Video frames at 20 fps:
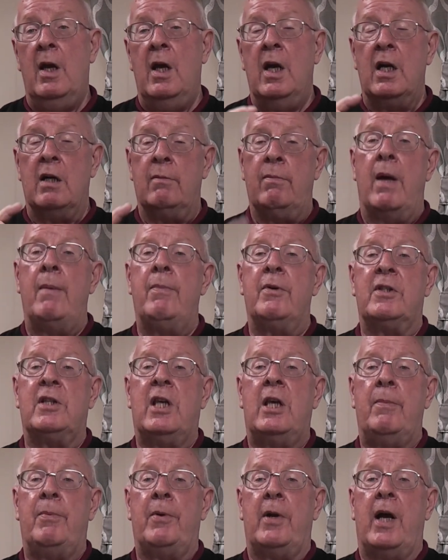Remember to
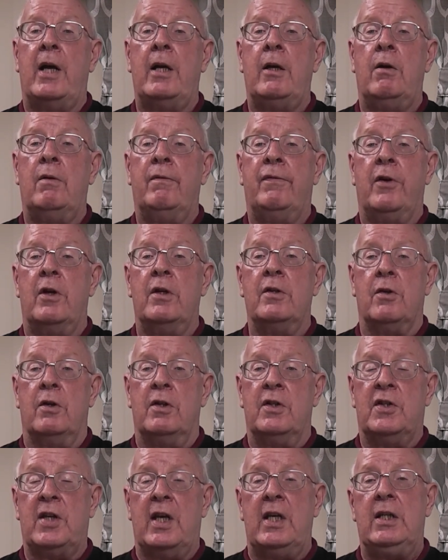keep an eye out for us on
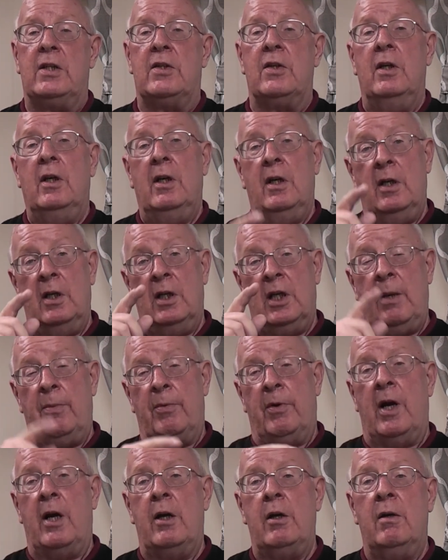site. Keep
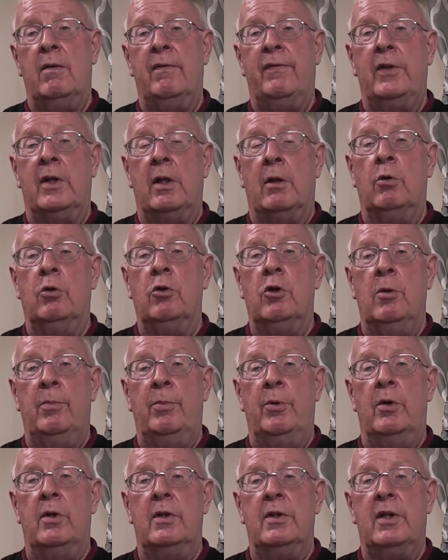an eye out for the logo
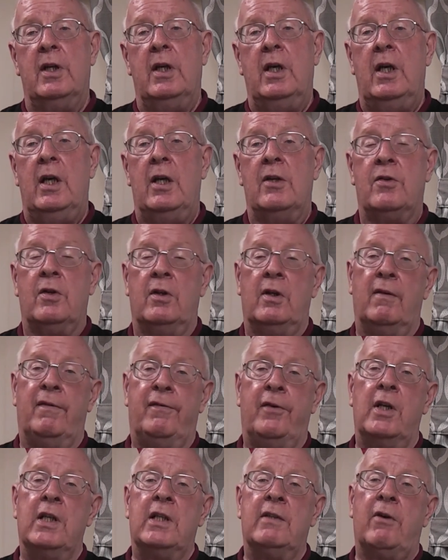board. It's on the
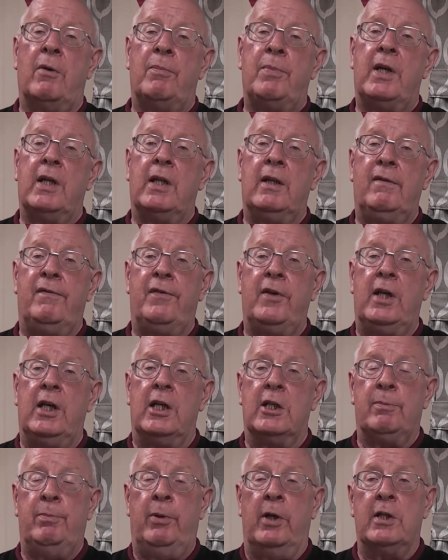front of a Bailey
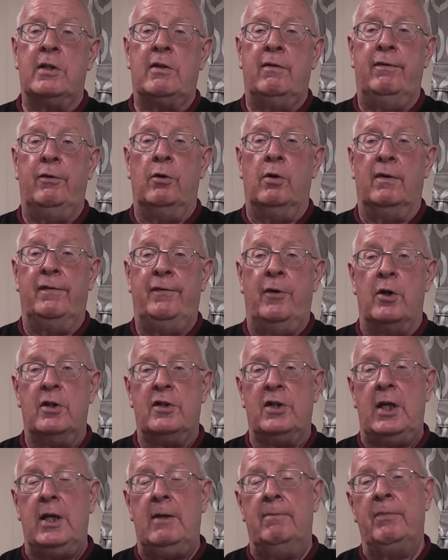Phoenix Plus
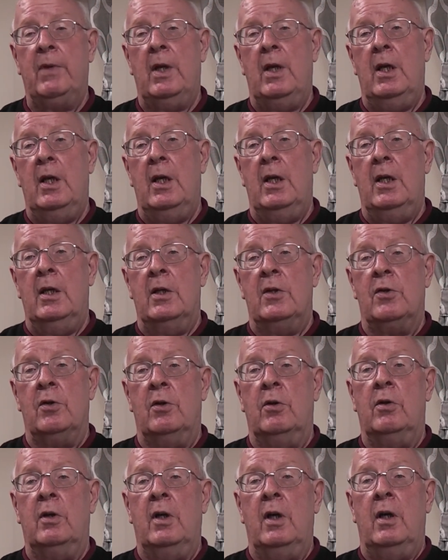440.
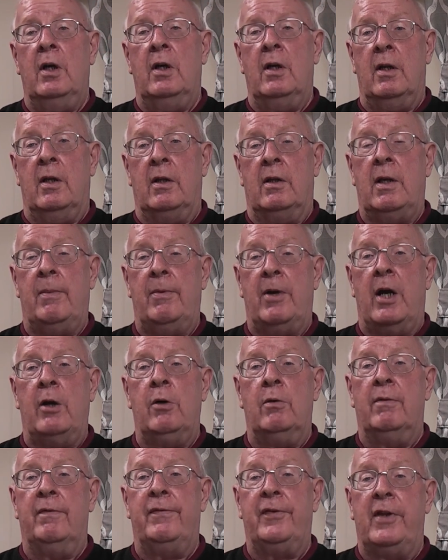So keep an eye
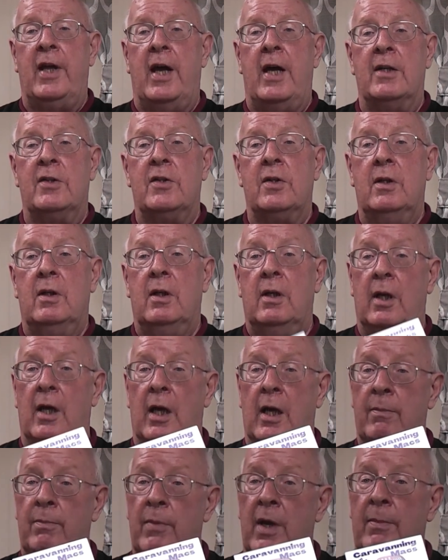out for that,
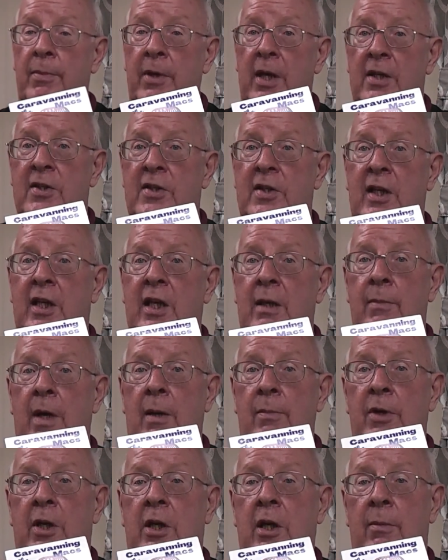and maybe a sticker
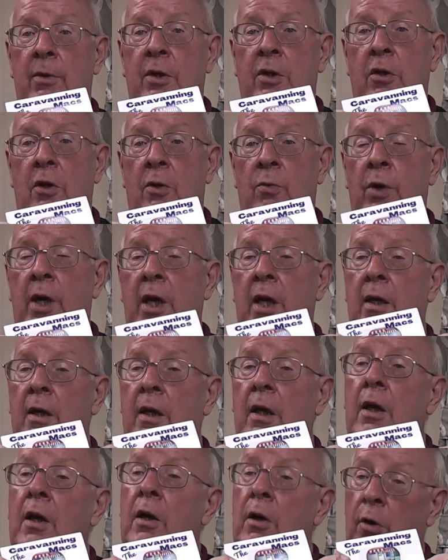might be coming your way,
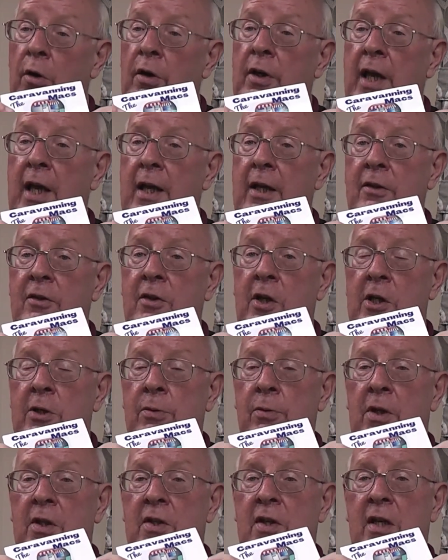or get in touch
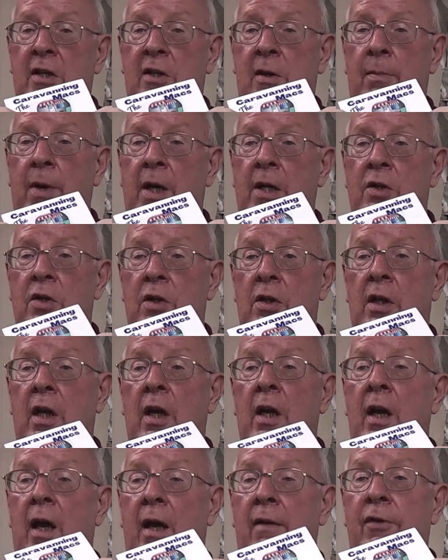with us, as I mentioned,
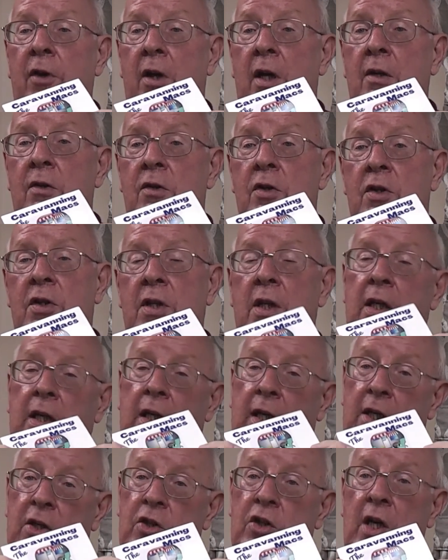if you're interested in
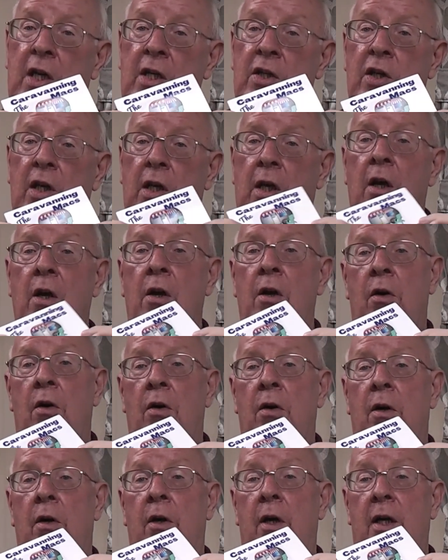exchanging
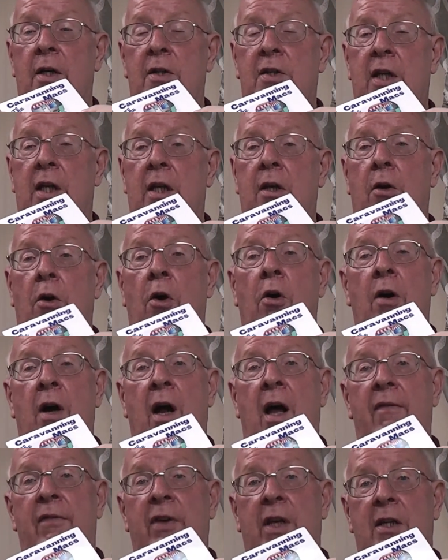a sticker or
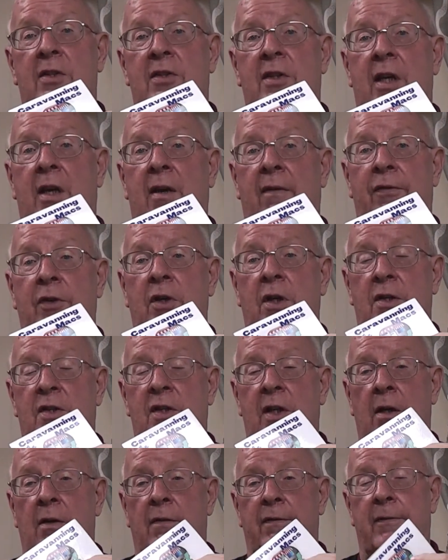having a sticker for
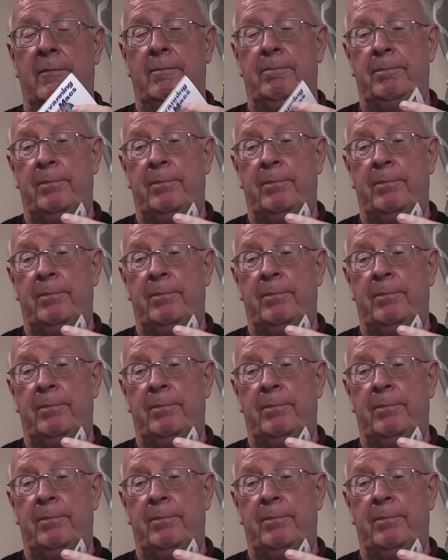yourself.